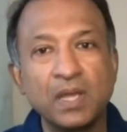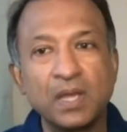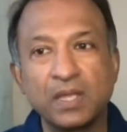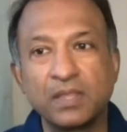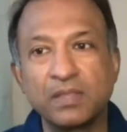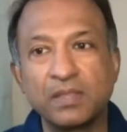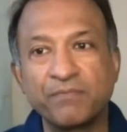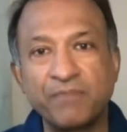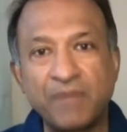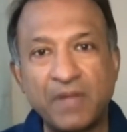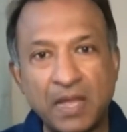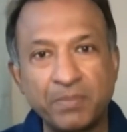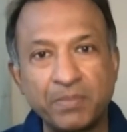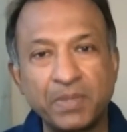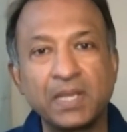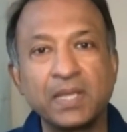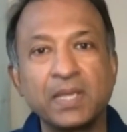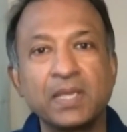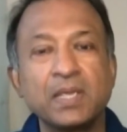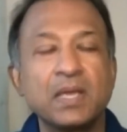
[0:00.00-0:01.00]
the
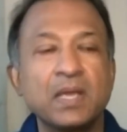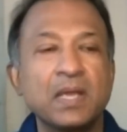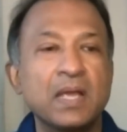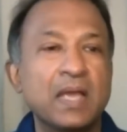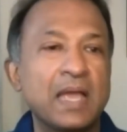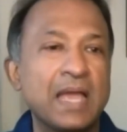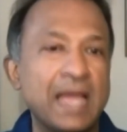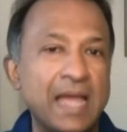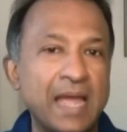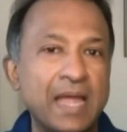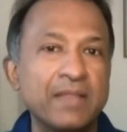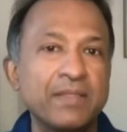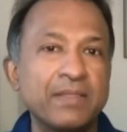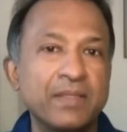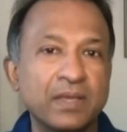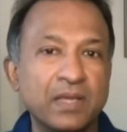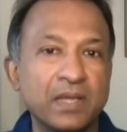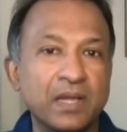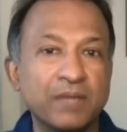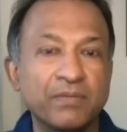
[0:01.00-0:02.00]
family and the
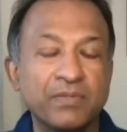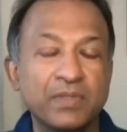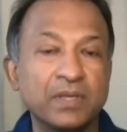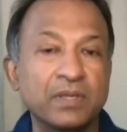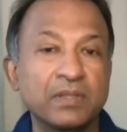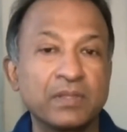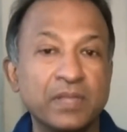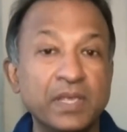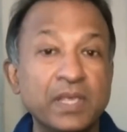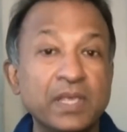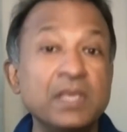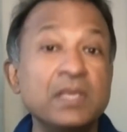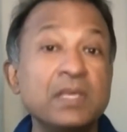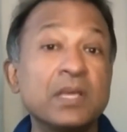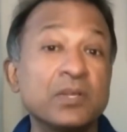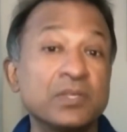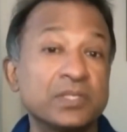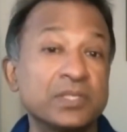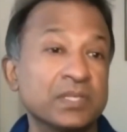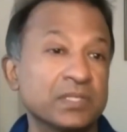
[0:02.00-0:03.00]
kind of the
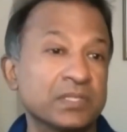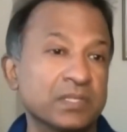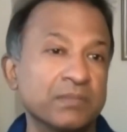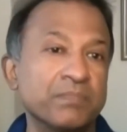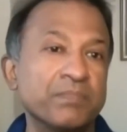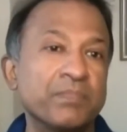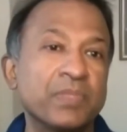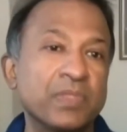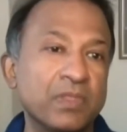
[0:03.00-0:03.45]
ecosystem